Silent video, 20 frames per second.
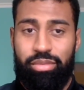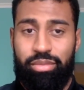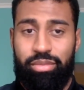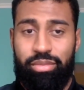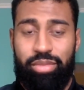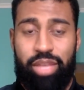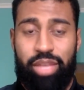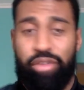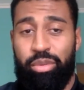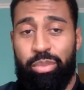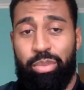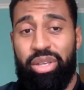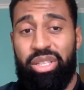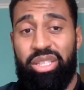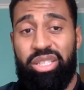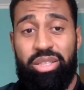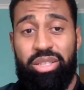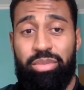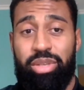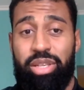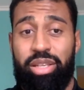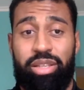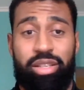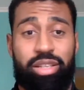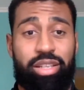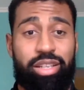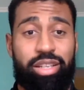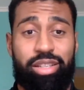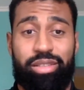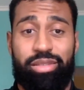never pushes me.
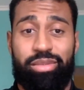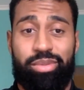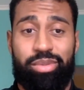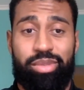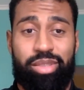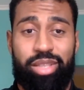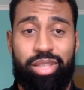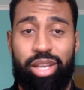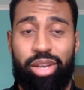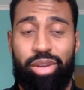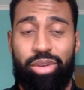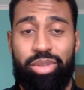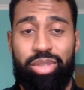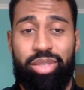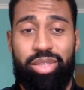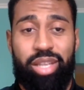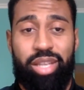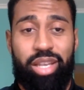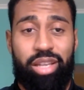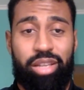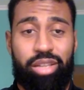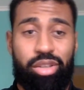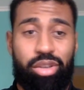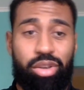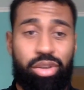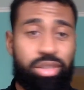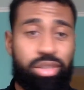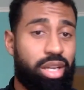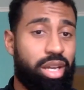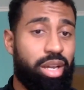They always say it
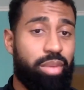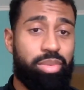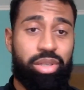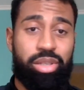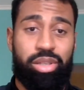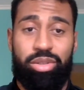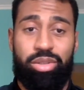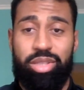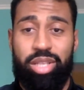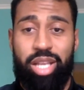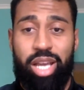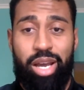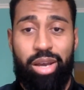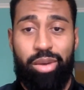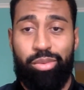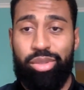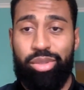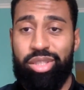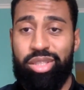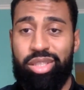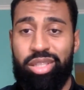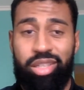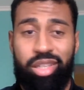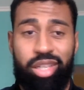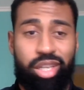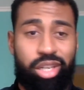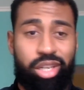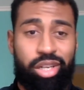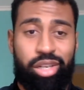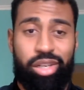goes up, it goes down. We're still
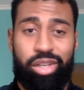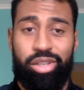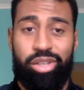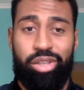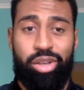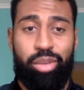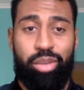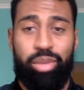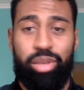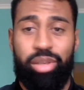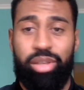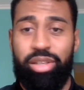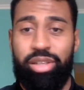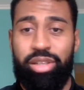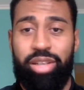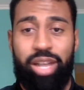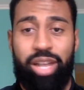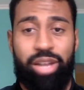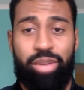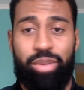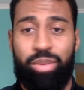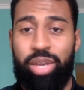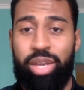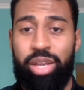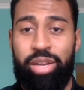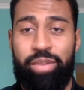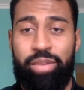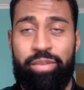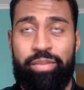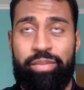here. You're gonna be good either way.
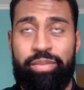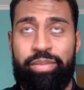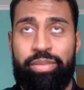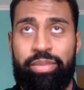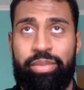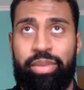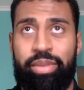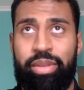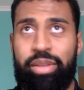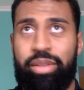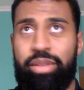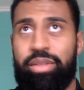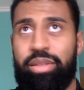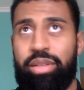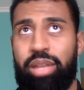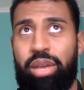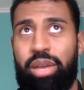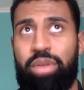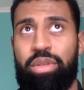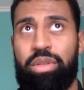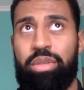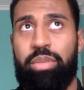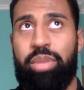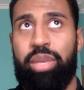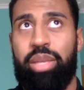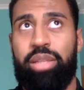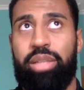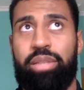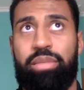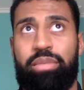So that was a
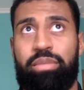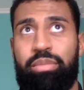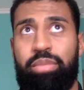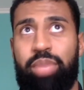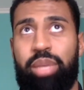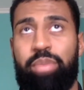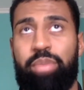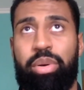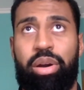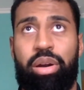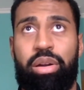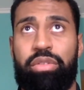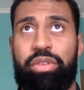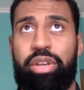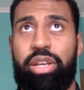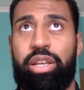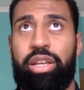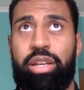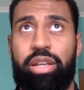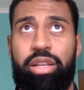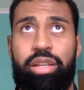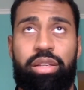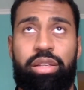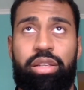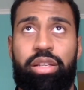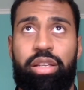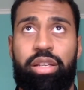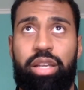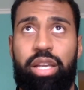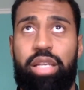big part of it. And
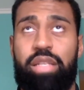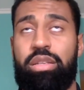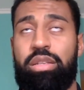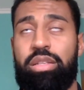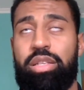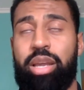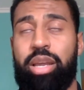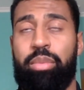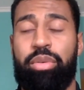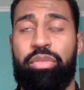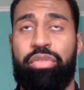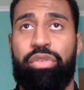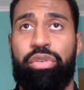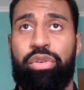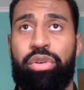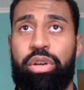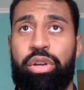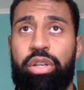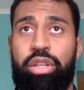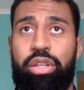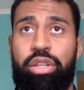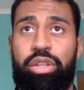as you said before,